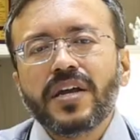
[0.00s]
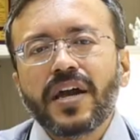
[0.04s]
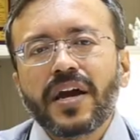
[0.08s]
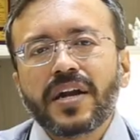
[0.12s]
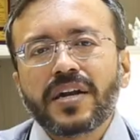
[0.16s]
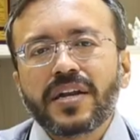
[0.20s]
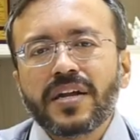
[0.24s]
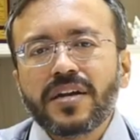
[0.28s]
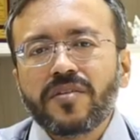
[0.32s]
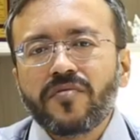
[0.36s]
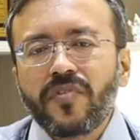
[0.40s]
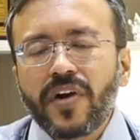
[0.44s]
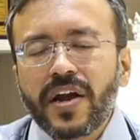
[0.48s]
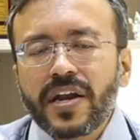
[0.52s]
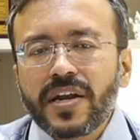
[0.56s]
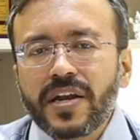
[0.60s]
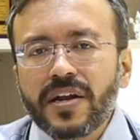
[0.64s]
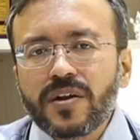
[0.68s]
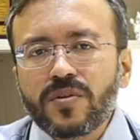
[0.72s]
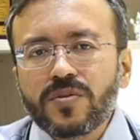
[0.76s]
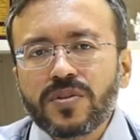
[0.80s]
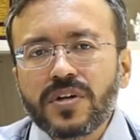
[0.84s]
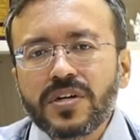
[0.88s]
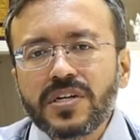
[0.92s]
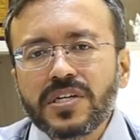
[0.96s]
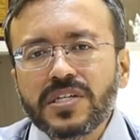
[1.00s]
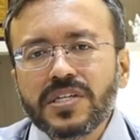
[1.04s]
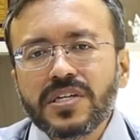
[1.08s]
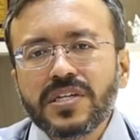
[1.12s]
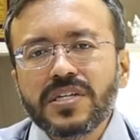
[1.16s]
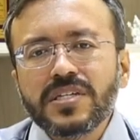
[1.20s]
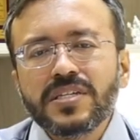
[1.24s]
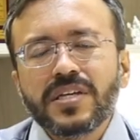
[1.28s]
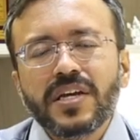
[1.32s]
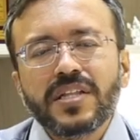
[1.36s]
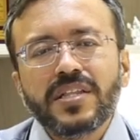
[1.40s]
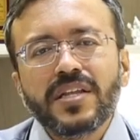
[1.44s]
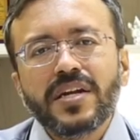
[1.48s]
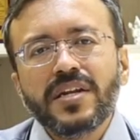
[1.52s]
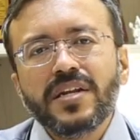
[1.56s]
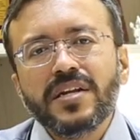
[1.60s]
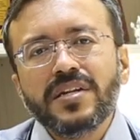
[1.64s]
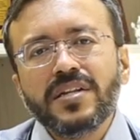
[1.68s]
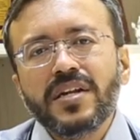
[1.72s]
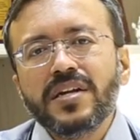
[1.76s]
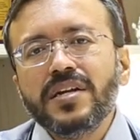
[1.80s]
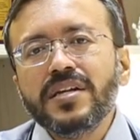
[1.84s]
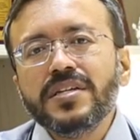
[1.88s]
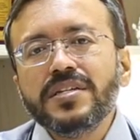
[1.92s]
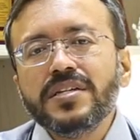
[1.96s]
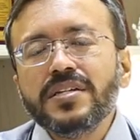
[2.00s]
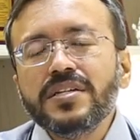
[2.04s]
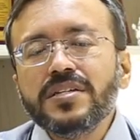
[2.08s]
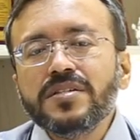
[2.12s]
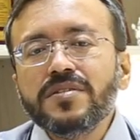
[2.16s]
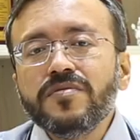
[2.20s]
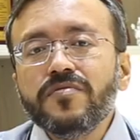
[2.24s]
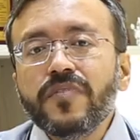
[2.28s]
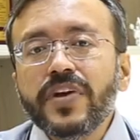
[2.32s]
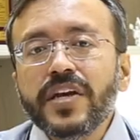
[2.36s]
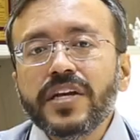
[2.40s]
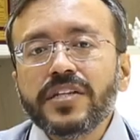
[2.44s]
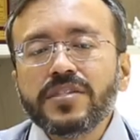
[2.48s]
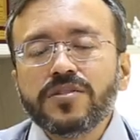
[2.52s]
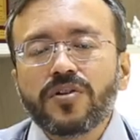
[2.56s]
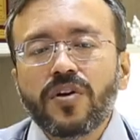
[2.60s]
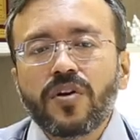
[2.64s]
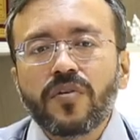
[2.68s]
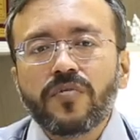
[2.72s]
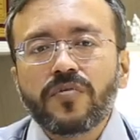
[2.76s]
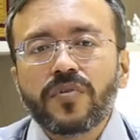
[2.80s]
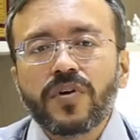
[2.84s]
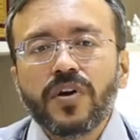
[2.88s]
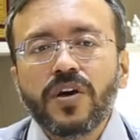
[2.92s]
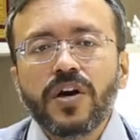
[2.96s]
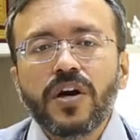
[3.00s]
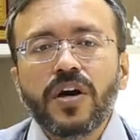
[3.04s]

reacting, fighting to the disease, and then the disease wanes off.